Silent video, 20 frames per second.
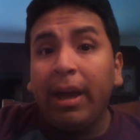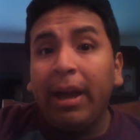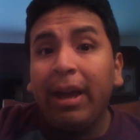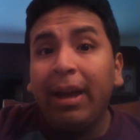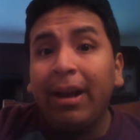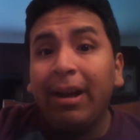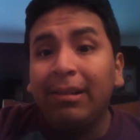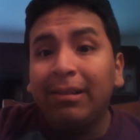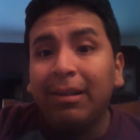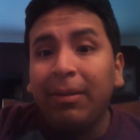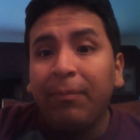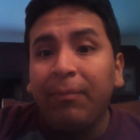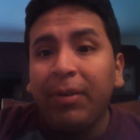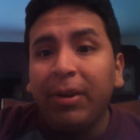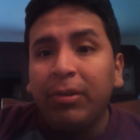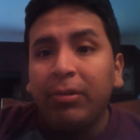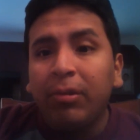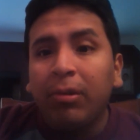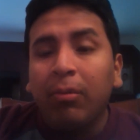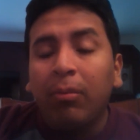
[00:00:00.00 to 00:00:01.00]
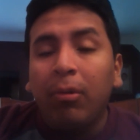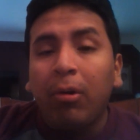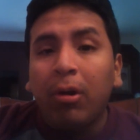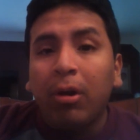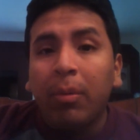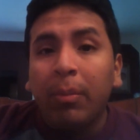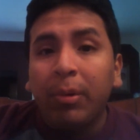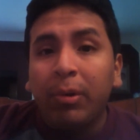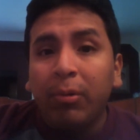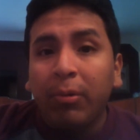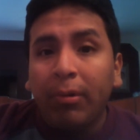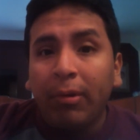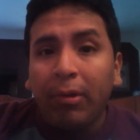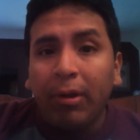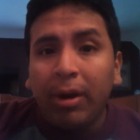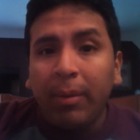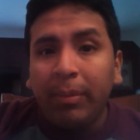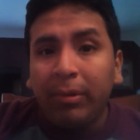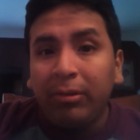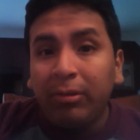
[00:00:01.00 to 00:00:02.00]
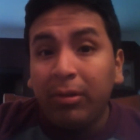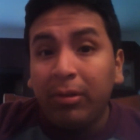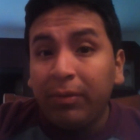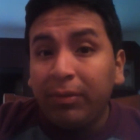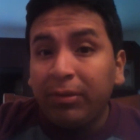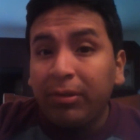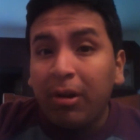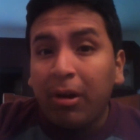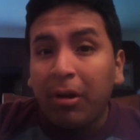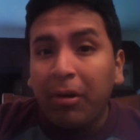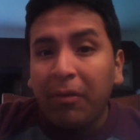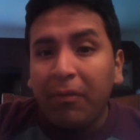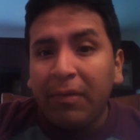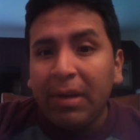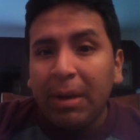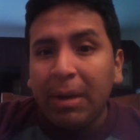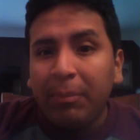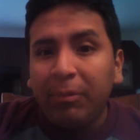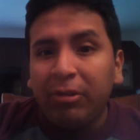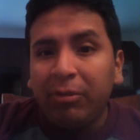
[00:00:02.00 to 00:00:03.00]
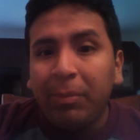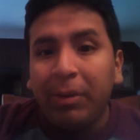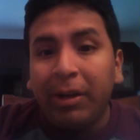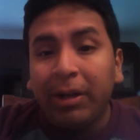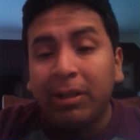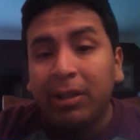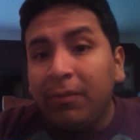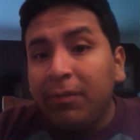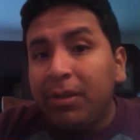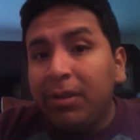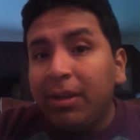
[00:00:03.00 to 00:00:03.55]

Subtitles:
Hey guys, I'm Victor and welcome to another episode of Soccer Fan Perspective.